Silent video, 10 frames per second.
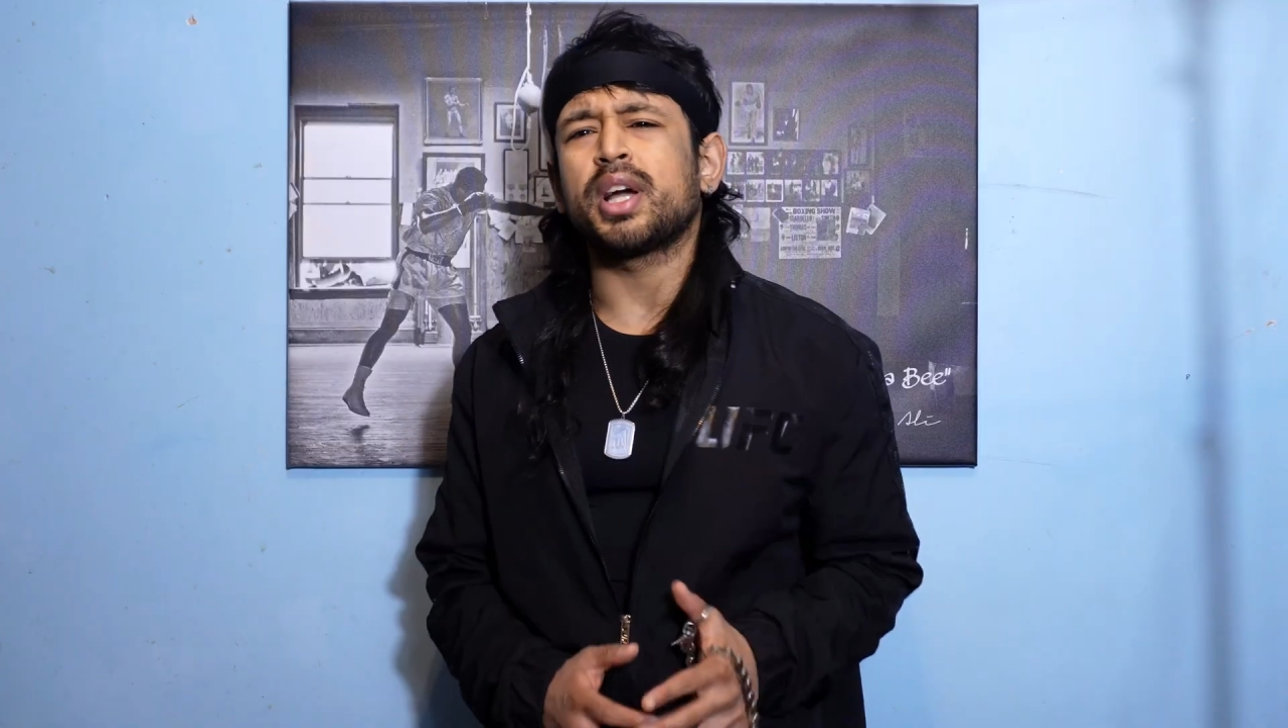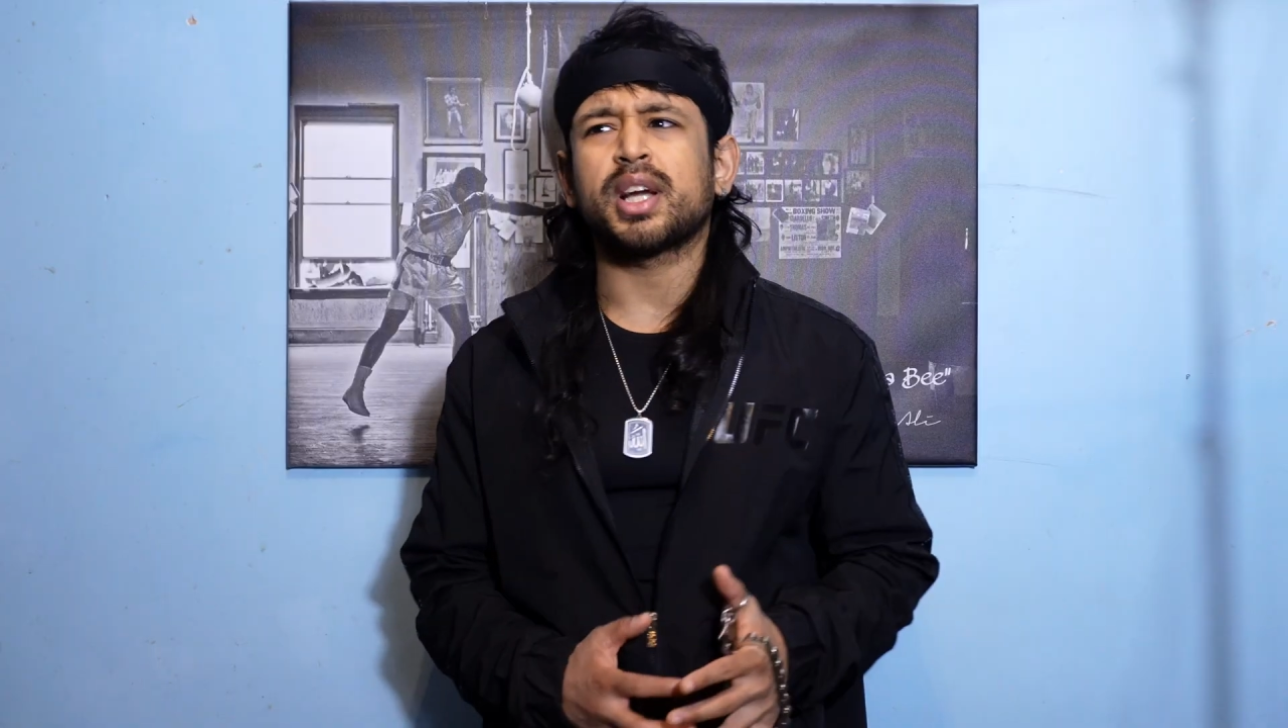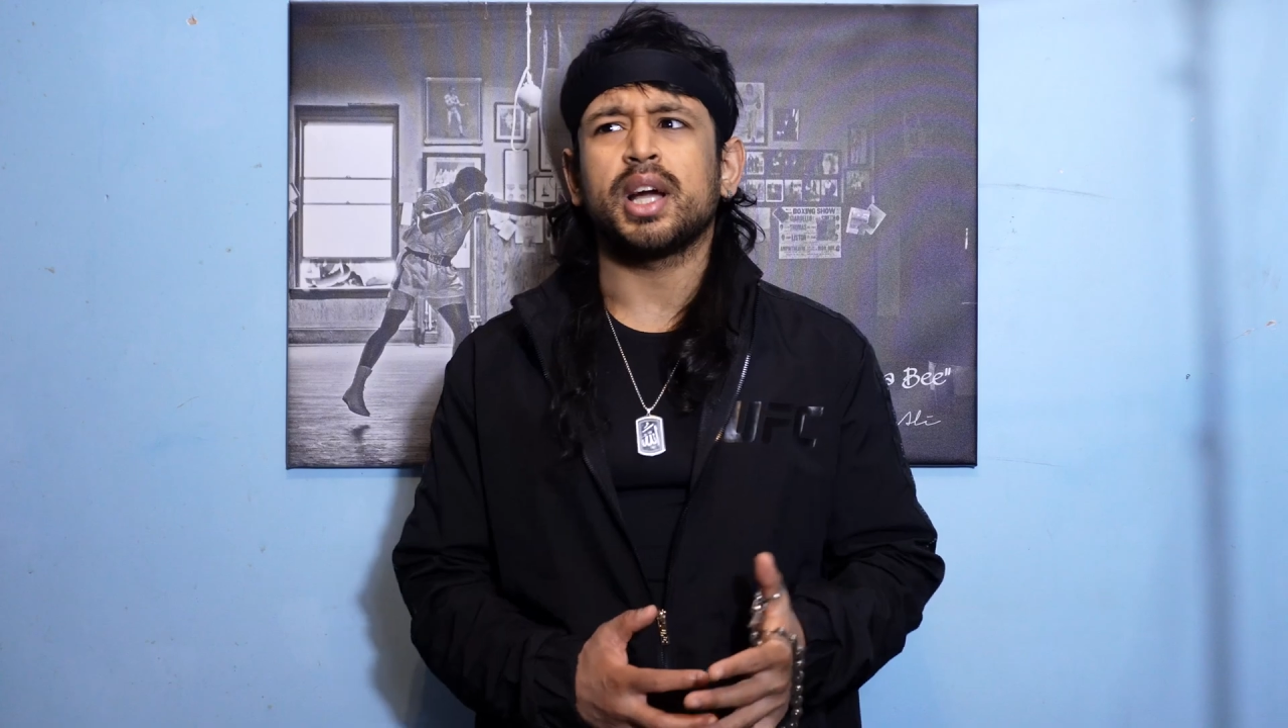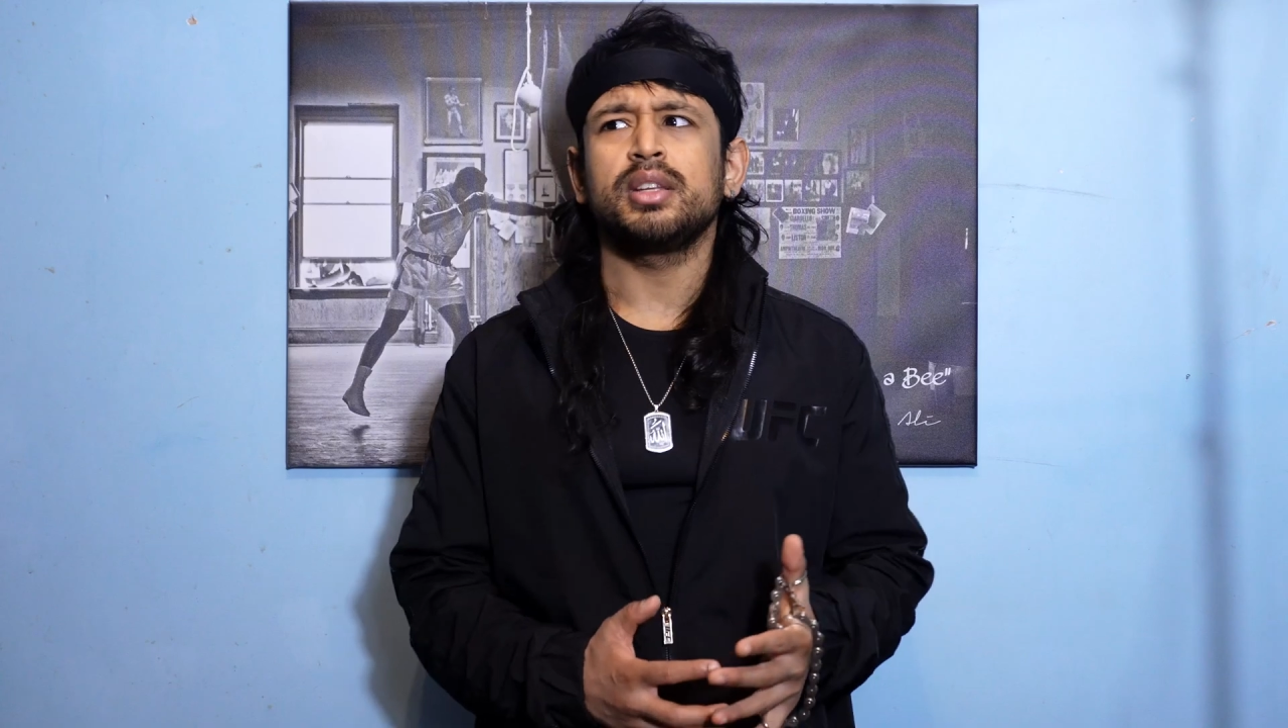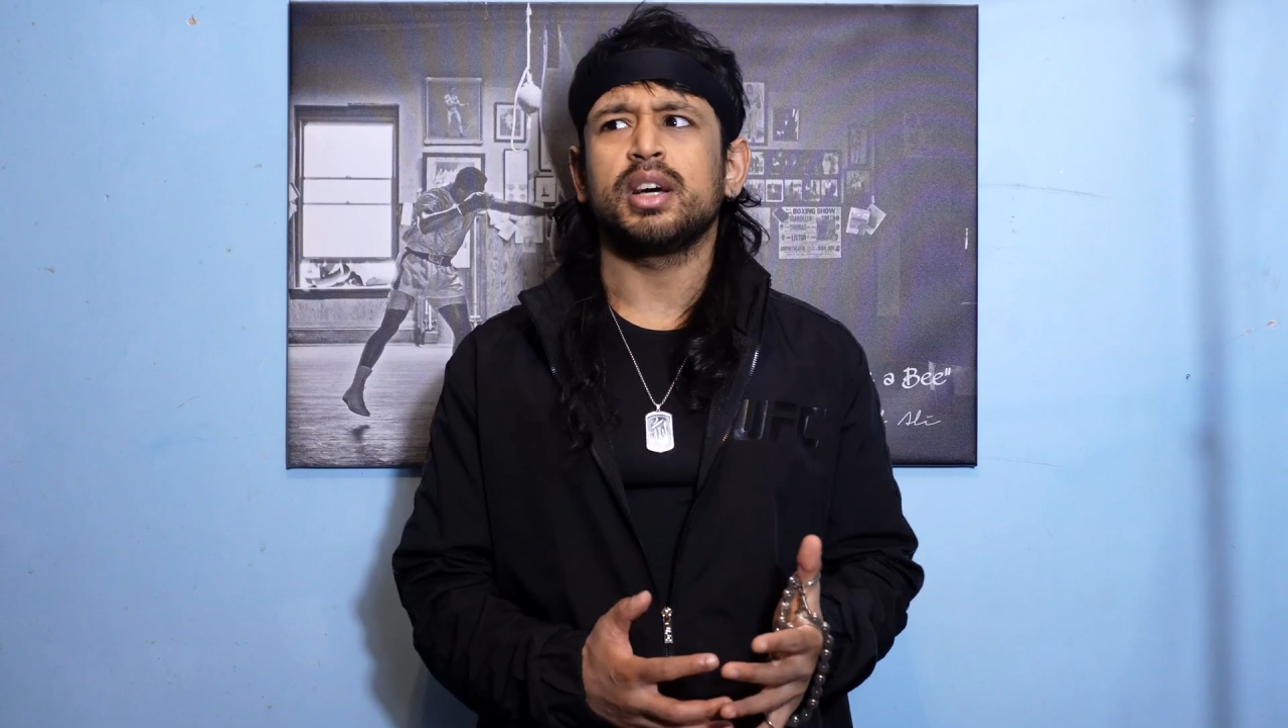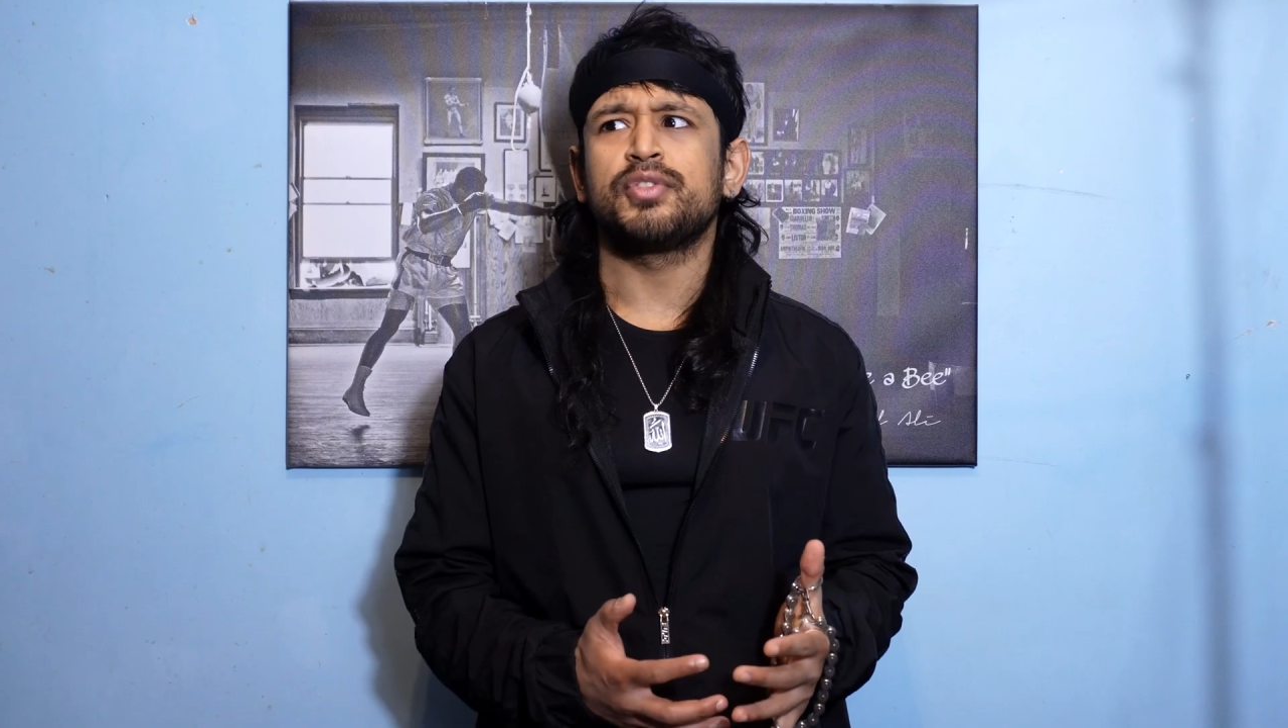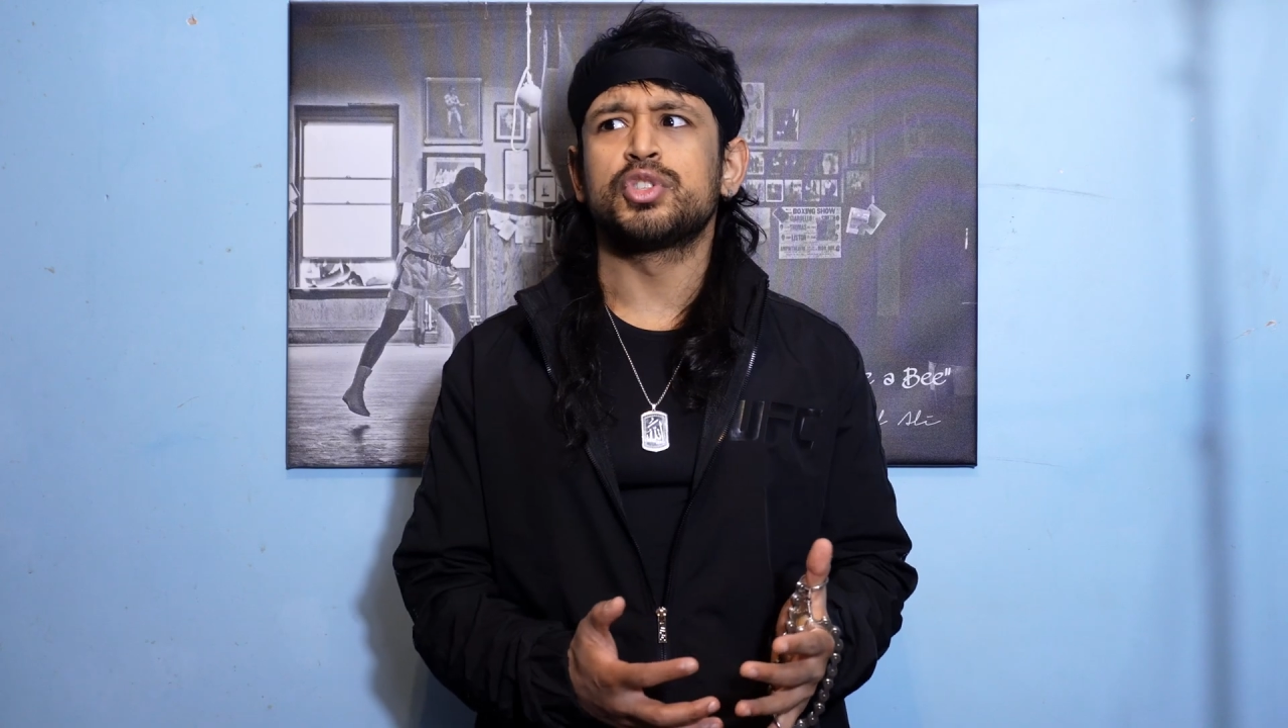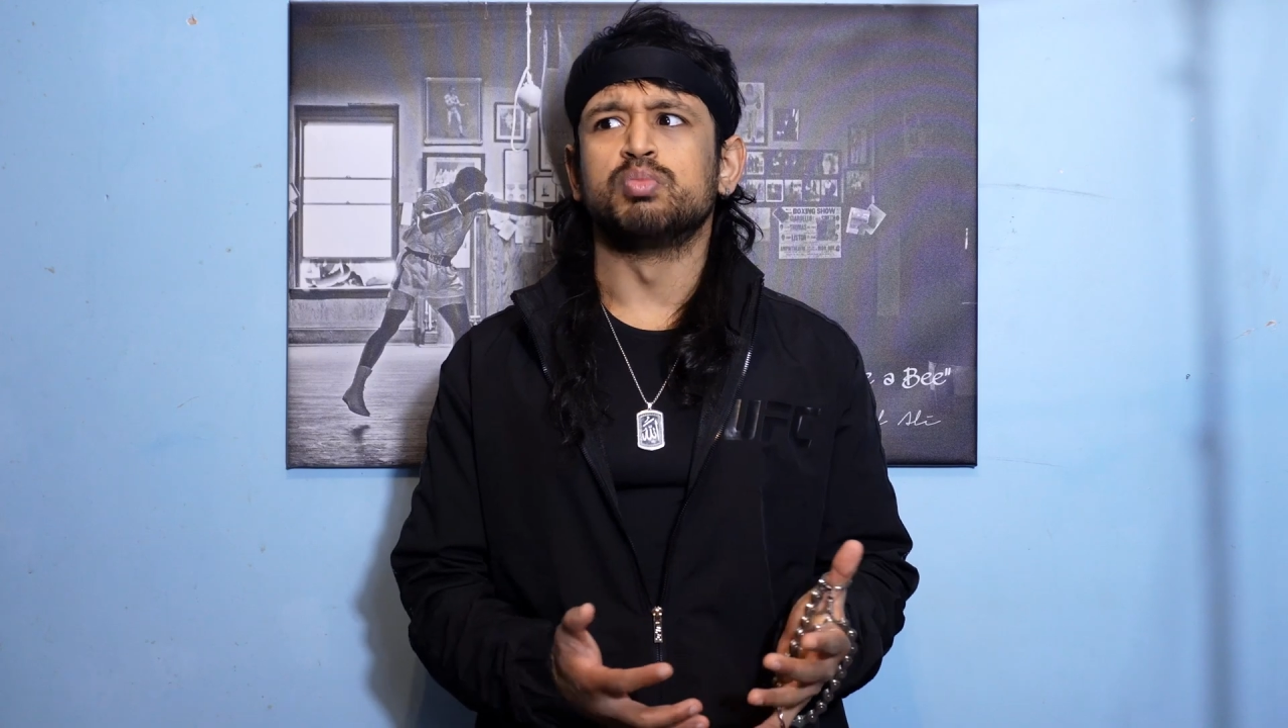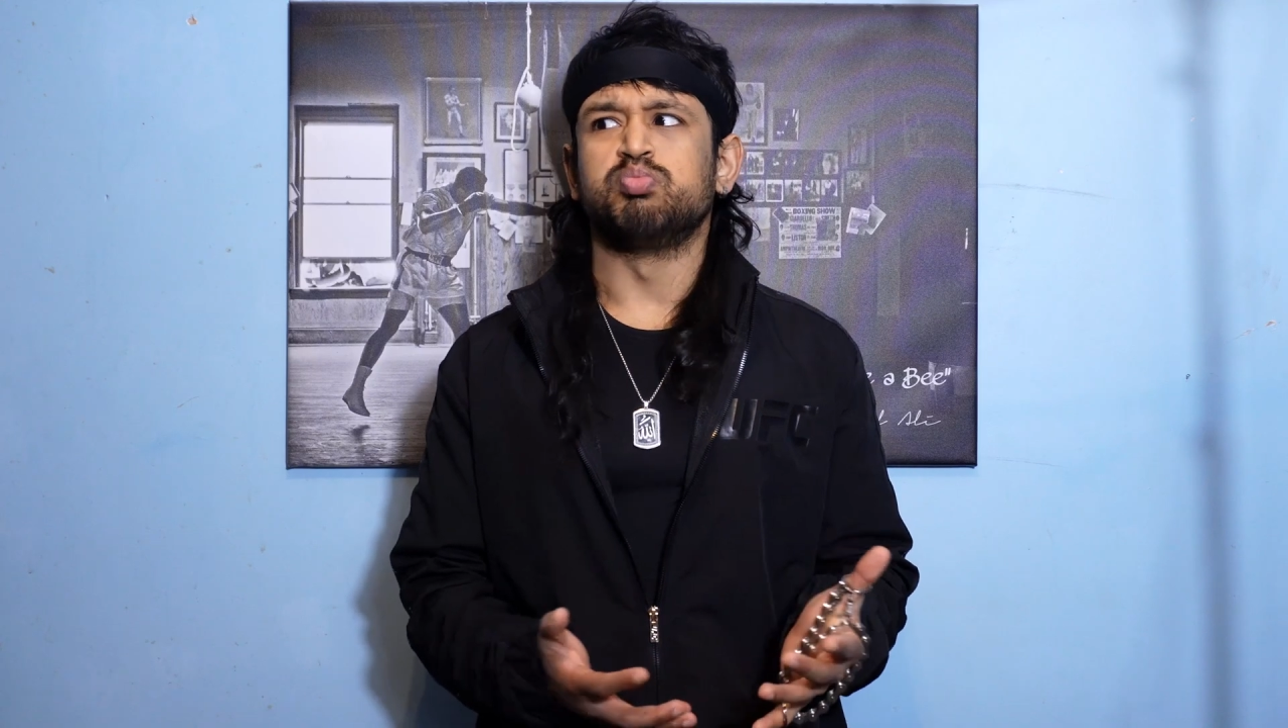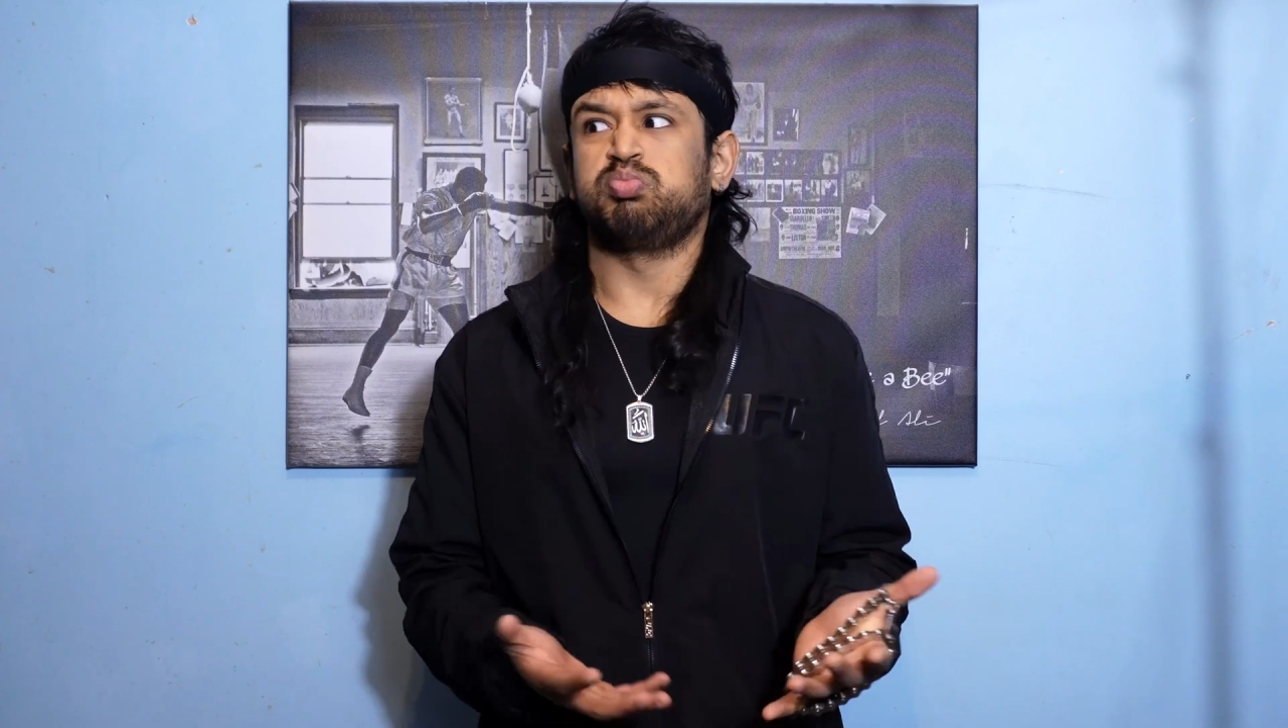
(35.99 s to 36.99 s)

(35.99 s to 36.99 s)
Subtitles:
kinda have to